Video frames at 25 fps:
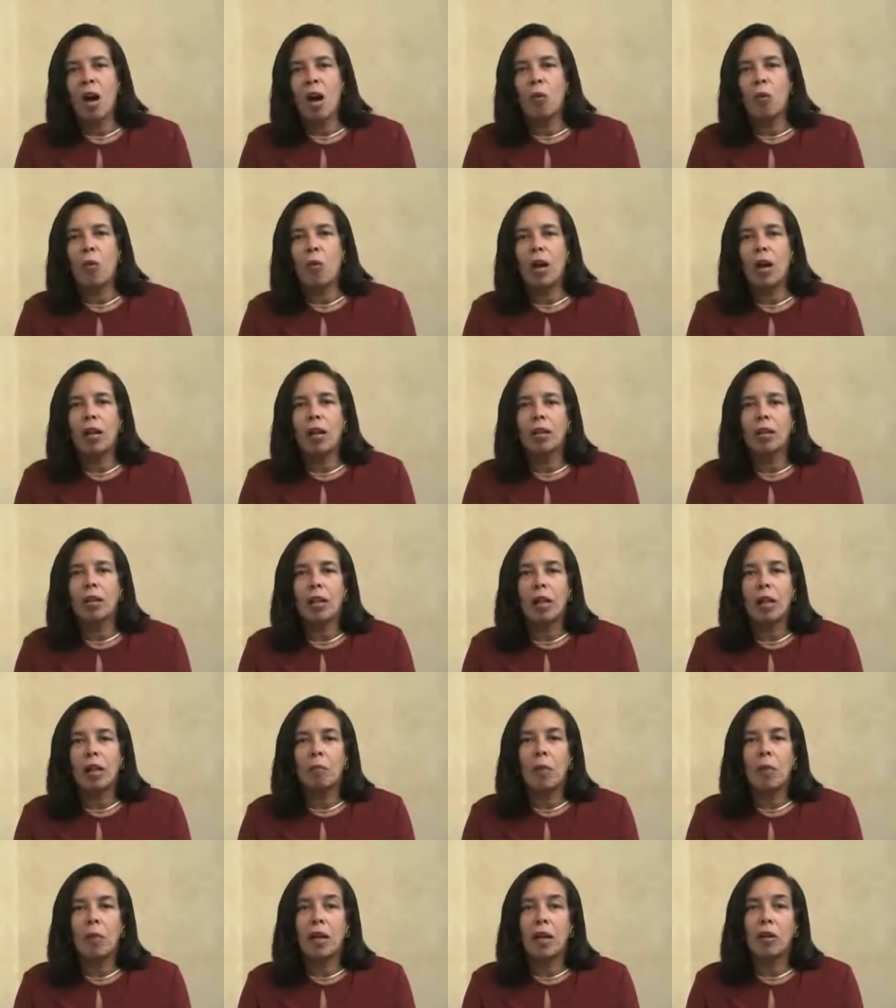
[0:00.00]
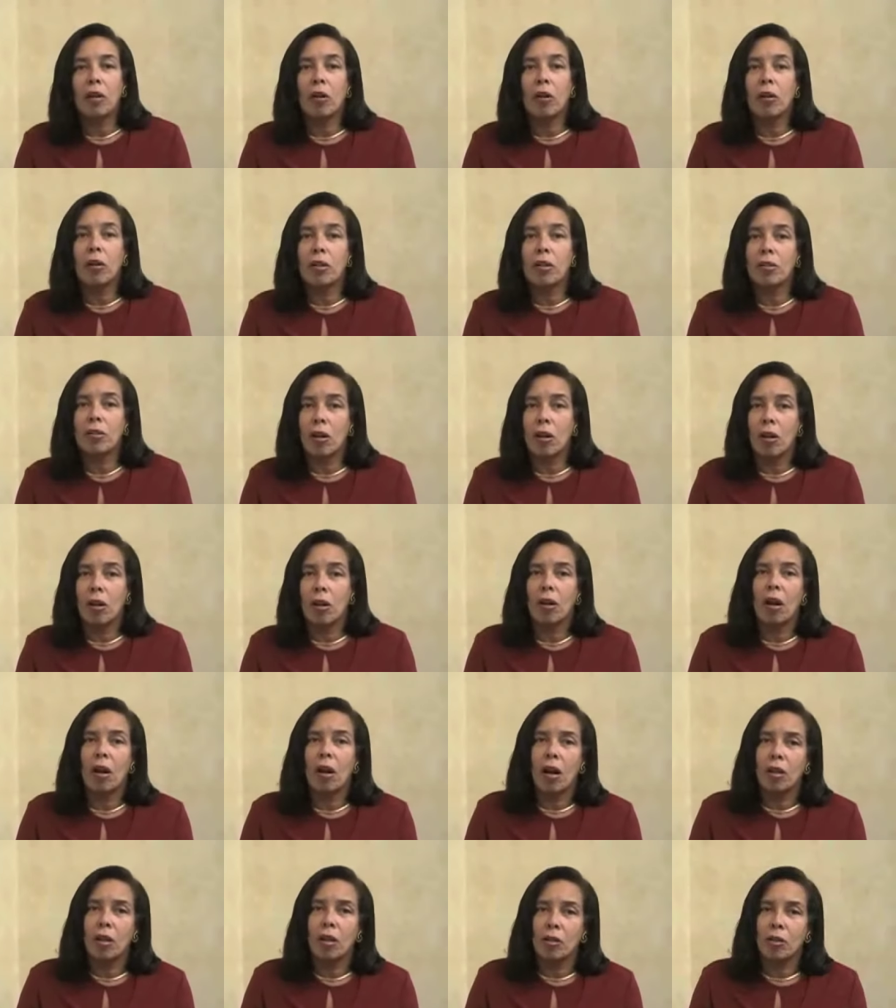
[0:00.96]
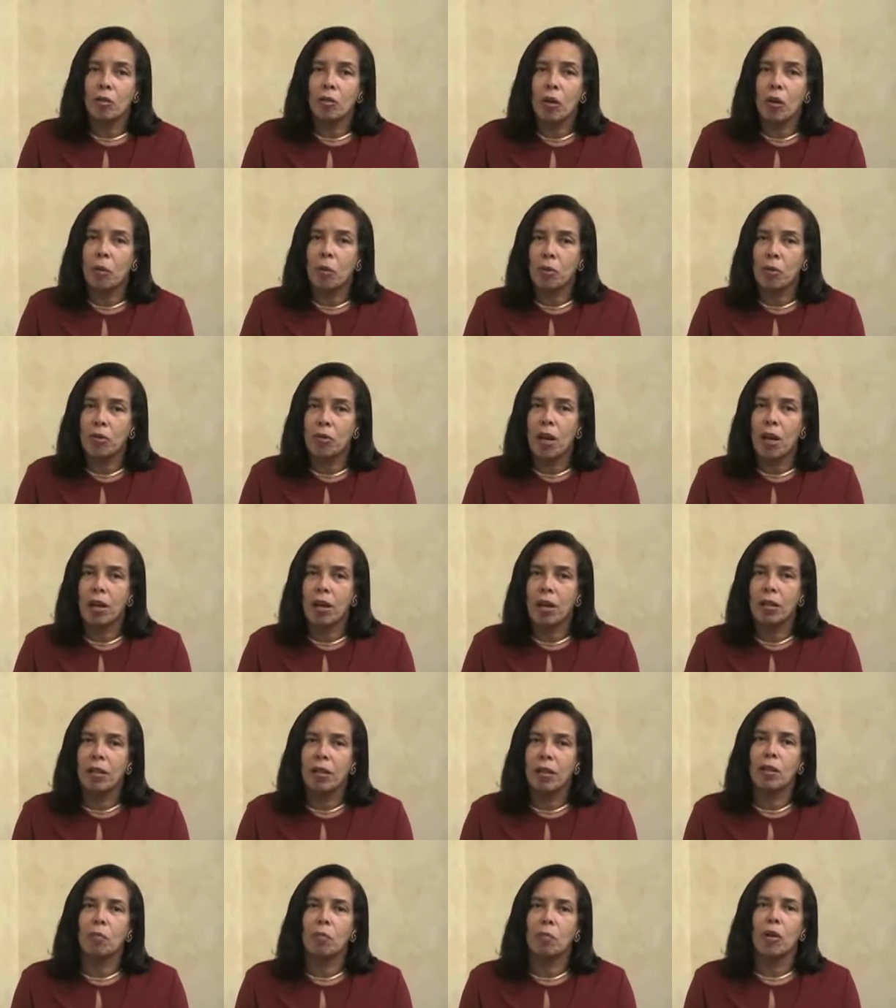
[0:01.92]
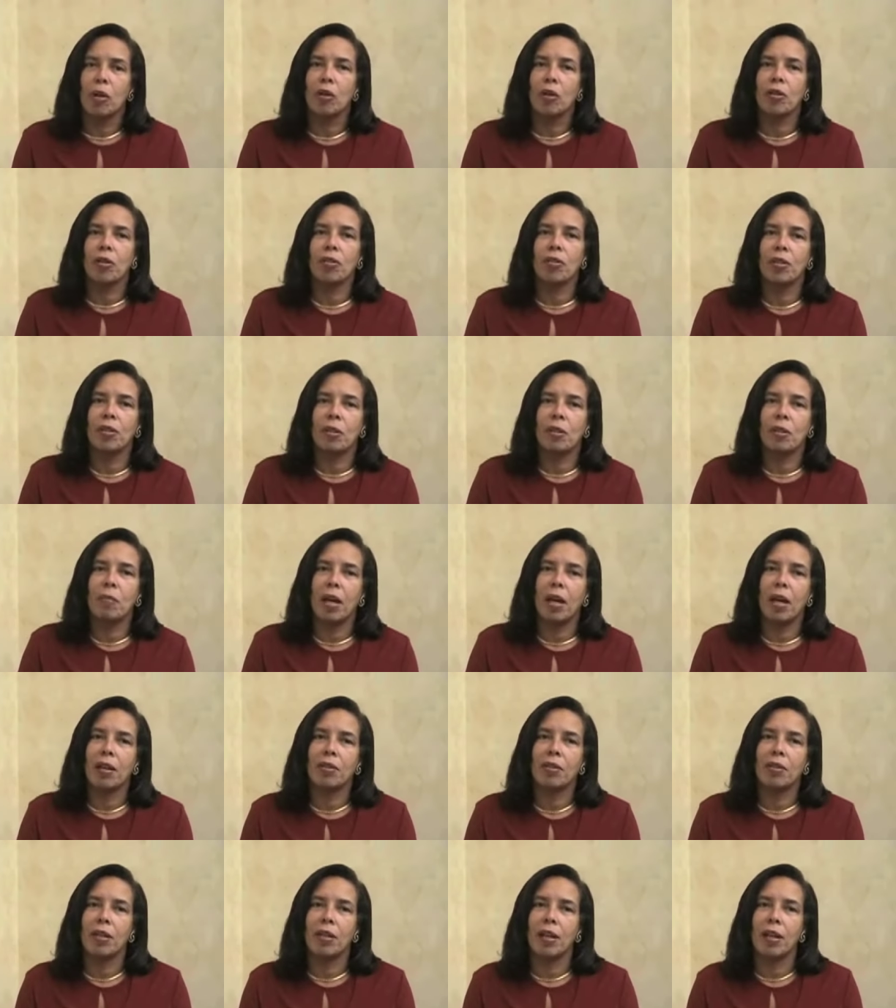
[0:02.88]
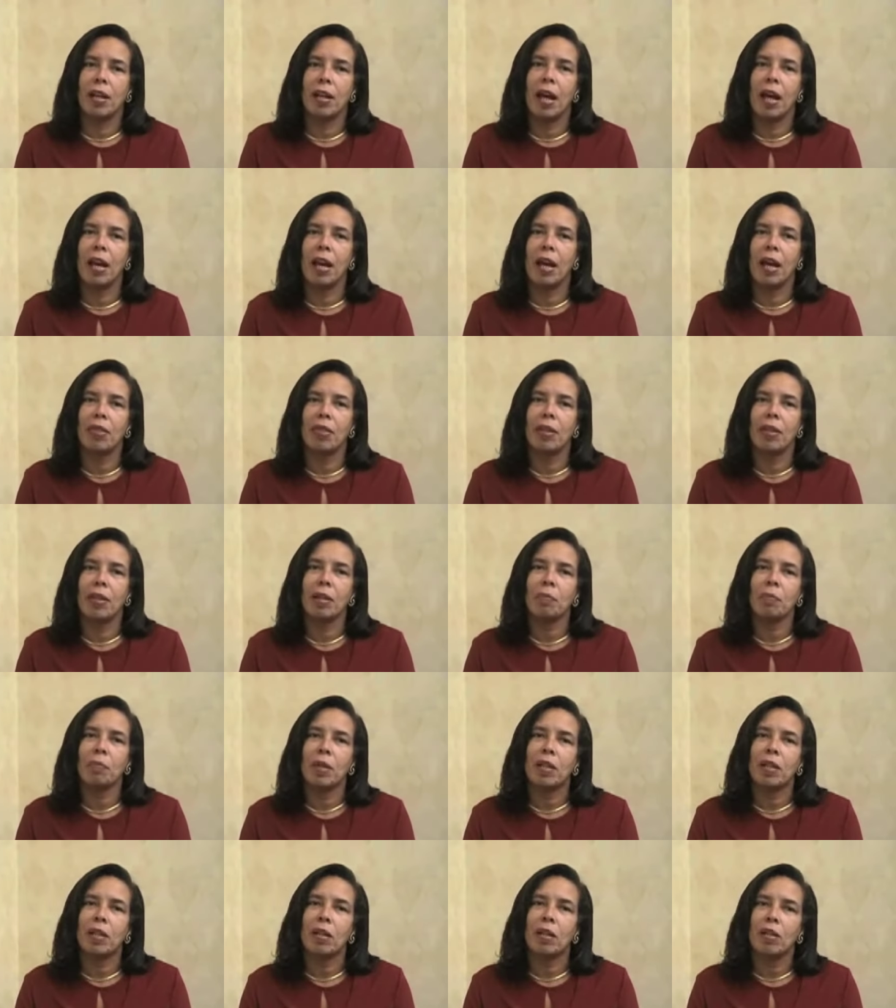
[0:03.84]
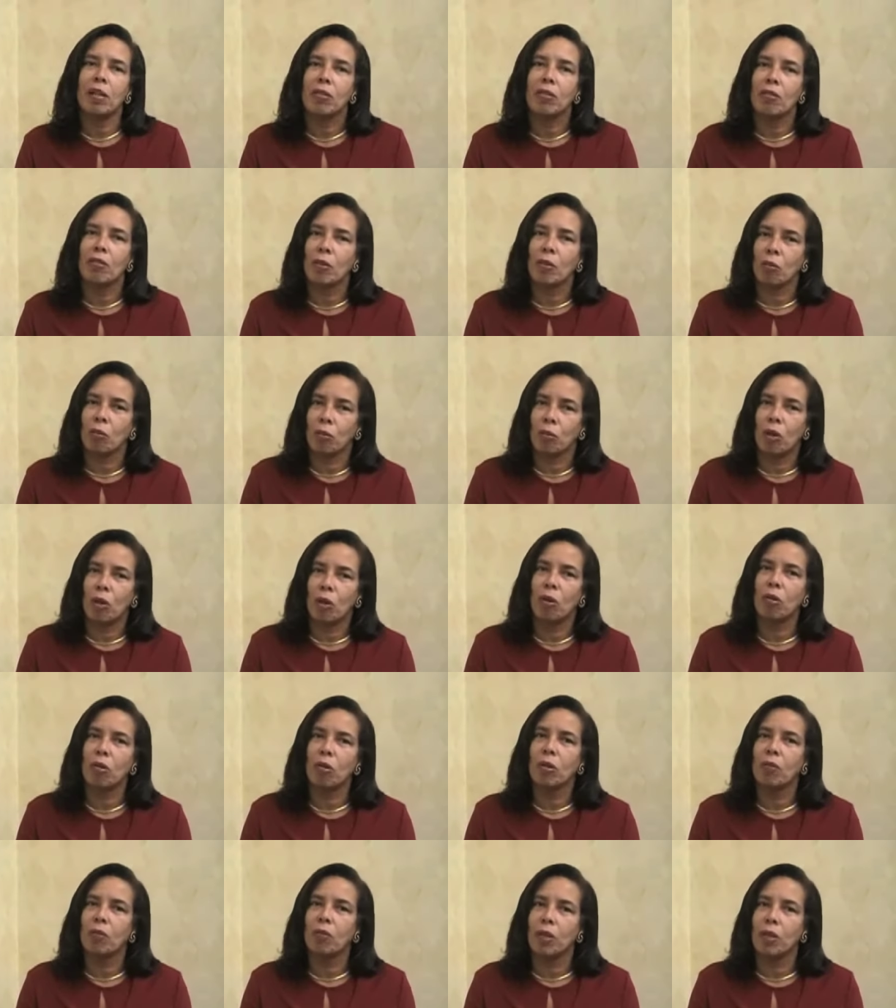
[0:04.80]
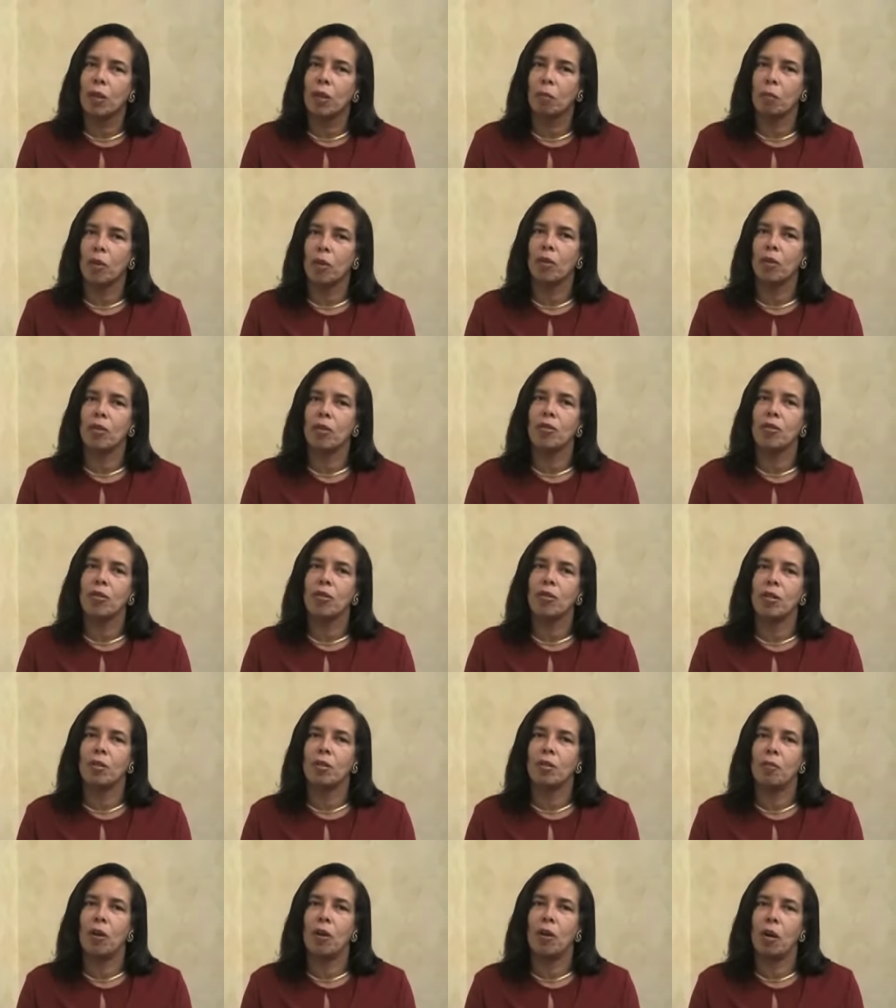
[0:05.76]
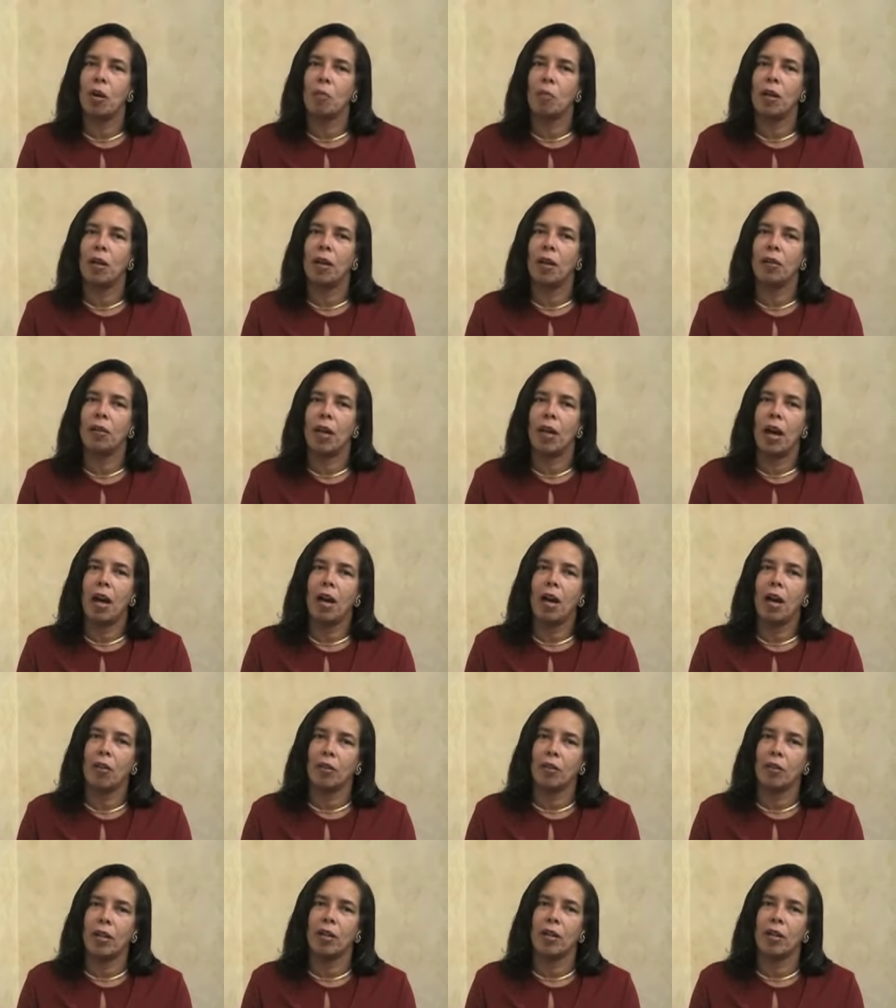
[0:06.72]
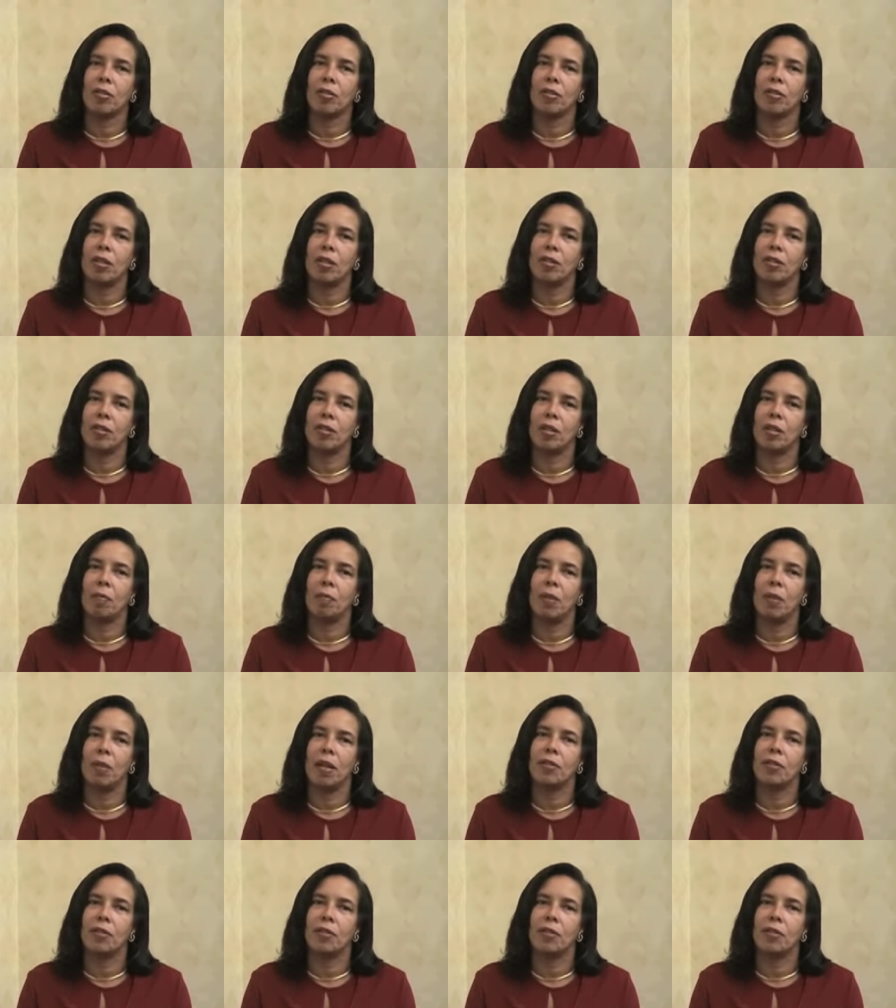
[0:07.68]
Well, minorities are underrepresented in emergency medicine, and I think because of the role of the emergency department in the healthcare system,